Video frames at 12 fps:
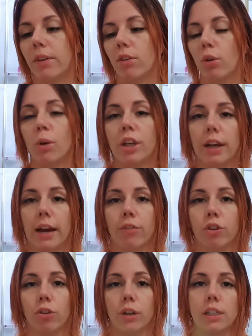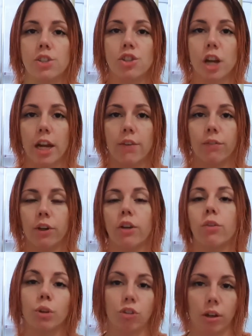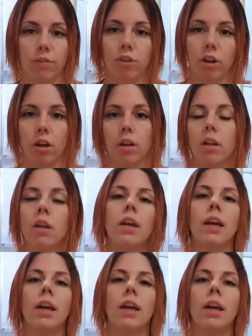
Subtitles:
so what you have to do is shave first, which I've done,